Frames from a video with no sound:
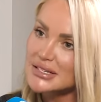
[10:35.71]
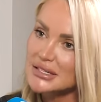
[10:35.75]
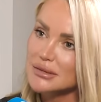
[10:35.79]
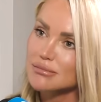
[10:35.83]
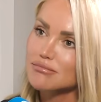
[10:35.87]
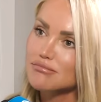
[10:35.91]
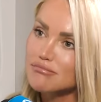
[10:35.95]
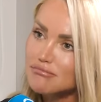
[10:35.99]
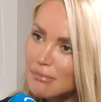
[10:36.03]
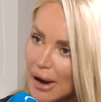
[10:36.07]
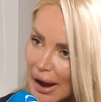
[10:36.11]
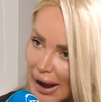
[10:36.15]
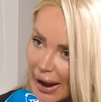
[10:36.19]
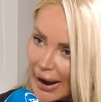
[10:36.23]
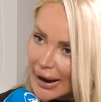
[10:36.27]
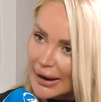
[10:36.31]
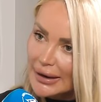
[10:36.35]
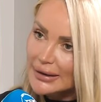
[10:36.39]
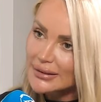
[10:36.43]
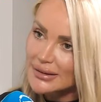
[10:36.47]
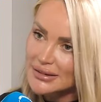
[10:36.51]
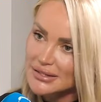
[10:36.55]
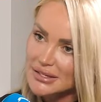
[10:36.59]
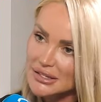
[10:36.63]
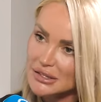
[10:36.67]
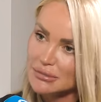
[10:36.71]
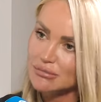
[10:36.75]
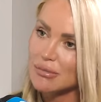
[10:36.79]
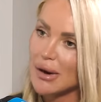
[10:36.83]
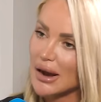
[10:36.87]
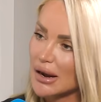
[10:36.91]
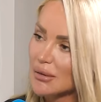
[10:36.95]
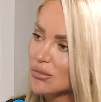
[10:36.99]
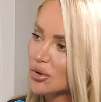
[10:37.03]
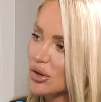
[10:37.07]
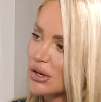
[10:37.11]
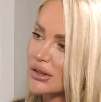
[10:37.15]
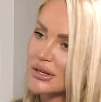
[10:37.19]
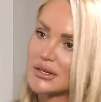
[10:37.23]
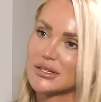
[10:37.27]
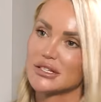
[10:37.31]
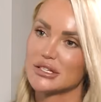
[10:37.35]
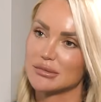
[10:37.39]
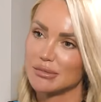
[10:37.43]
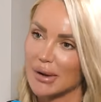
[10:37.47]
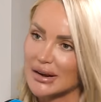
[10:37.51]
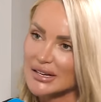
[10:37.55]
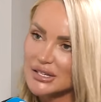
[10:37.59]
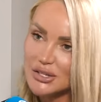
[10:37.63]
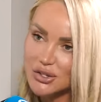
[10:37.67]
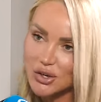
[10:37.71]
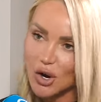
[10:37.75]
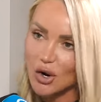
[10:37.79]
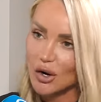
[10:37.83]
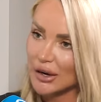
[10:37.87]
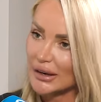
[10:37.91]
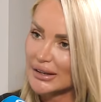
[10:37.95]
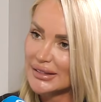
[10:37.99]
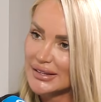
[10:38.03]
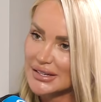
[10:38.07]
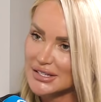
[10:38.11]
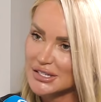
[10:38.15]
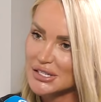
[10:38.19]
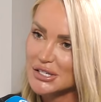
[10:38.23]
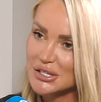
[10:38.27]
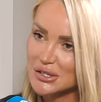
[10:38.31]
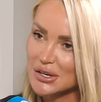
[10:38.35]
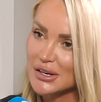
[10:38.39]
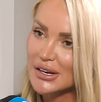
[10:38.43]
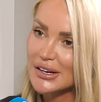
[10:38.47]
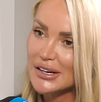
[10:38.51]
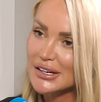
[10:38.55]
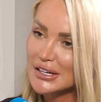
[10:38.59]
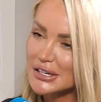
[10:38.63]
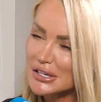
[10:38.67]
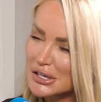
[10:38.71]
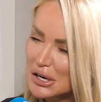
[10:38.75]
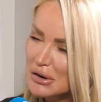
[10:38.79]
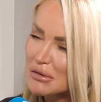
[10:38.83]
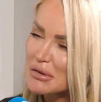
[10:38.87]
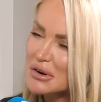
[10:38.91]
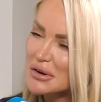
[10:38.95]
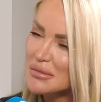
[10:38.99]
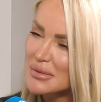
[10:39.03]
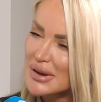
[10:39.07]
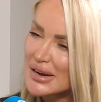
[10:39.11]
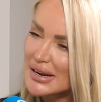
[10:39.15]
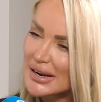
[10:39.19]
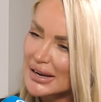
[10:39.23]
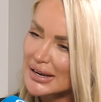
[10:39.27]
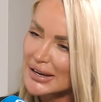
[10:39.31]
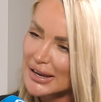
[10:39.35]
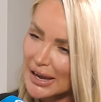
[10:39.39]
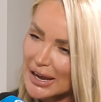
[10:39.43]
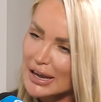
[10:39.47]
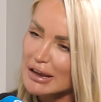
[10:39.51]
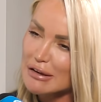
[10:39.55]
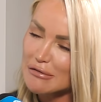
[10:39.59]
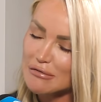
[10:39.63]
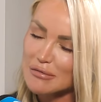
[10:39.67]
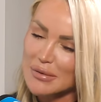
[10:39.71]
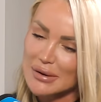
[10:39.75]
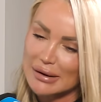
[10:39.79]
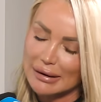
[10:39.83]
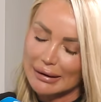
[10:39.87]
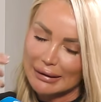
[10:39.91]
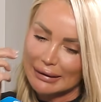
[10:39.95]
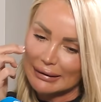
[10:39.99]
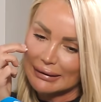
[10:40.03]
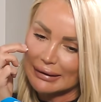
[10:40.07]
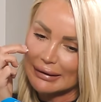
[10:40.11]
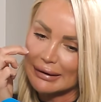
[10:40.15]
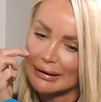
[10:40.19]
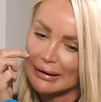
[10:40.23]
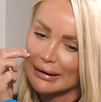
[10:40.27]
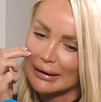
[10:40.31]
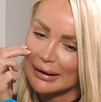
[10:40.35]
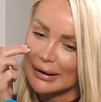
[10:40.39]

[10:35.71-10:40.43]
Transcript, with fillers: is mine this is my money this is my stock like this is you know what i mean it gave me like